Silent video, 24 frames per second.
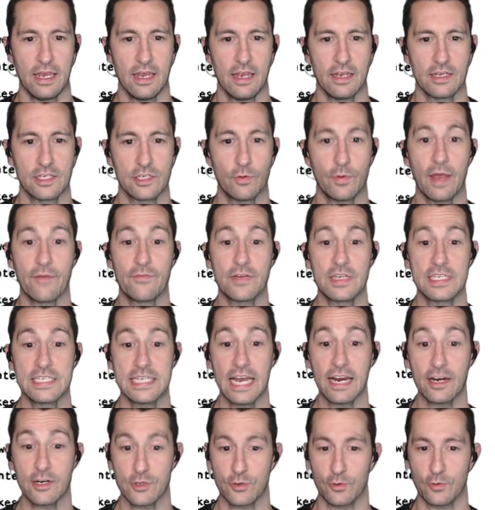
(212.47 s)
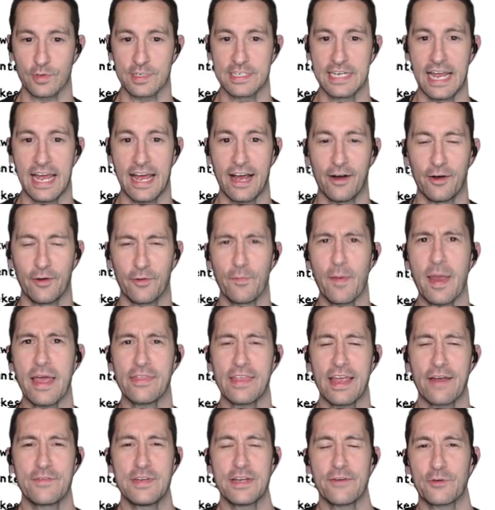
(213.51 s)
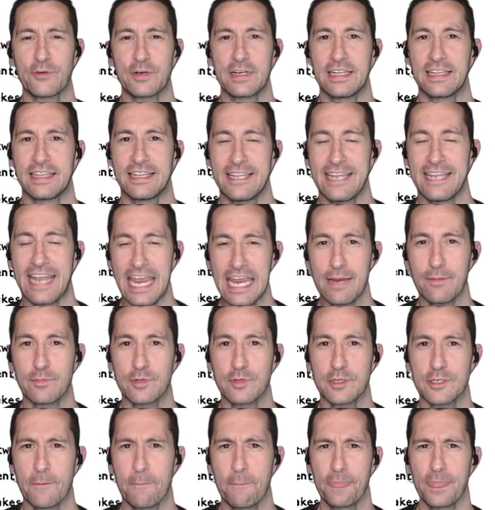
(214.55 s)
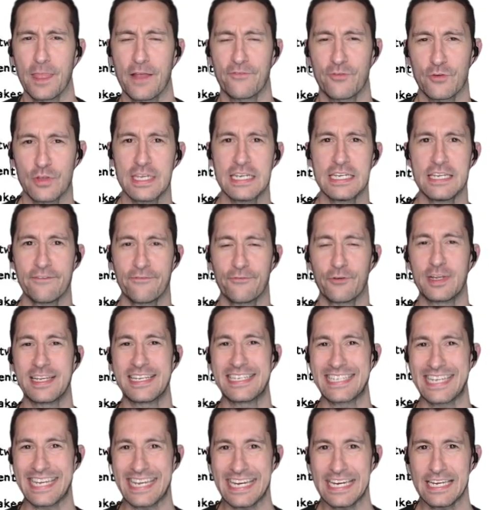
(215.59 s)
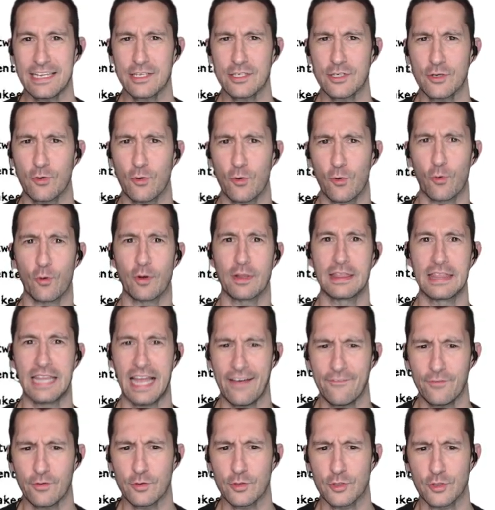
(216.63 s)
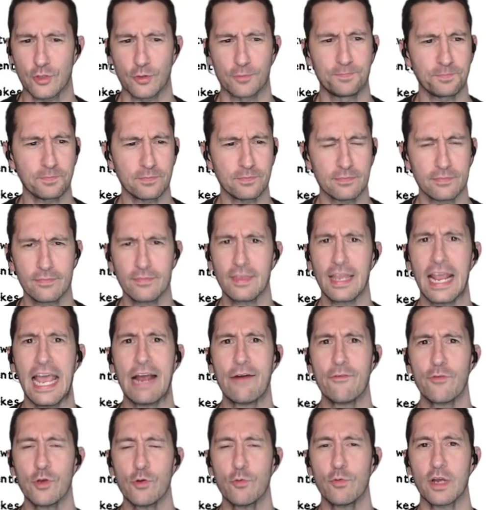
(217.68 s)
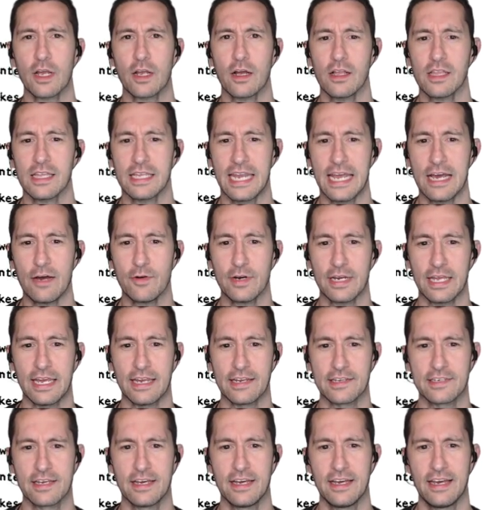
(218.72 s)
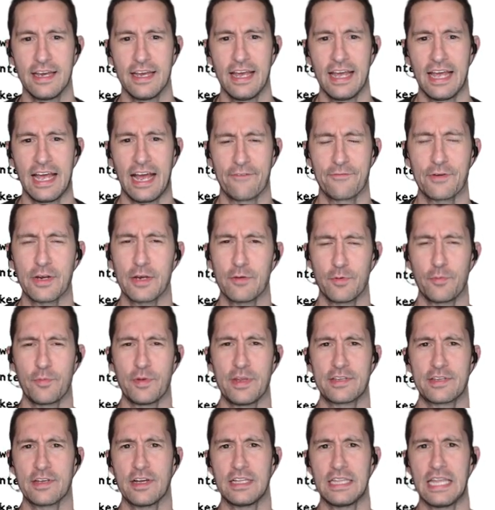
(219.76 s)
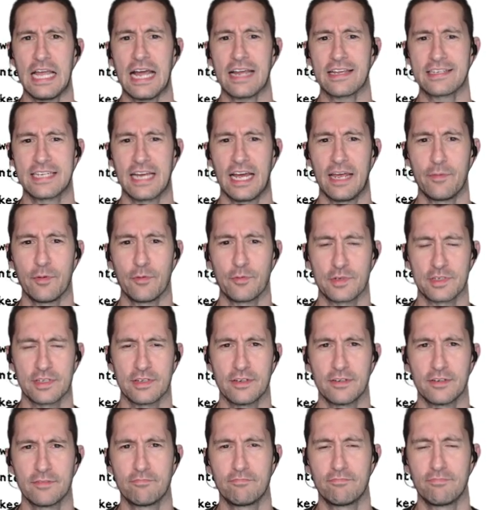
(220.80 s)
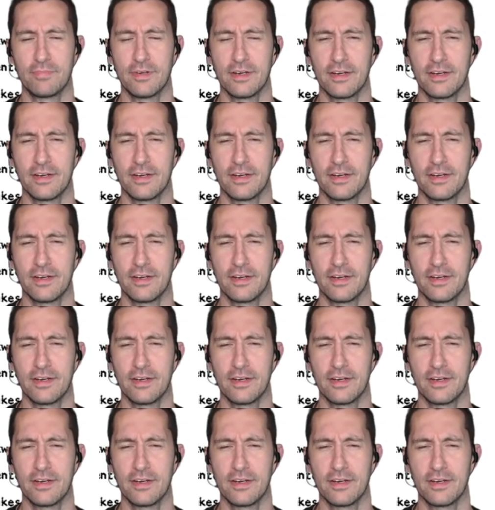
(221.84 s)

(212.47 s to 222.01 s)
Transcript: And so we have sectors now. Man, they have different names for the different scenes or levels or however you want to call it nowadays. I forget what we saw last time. It was a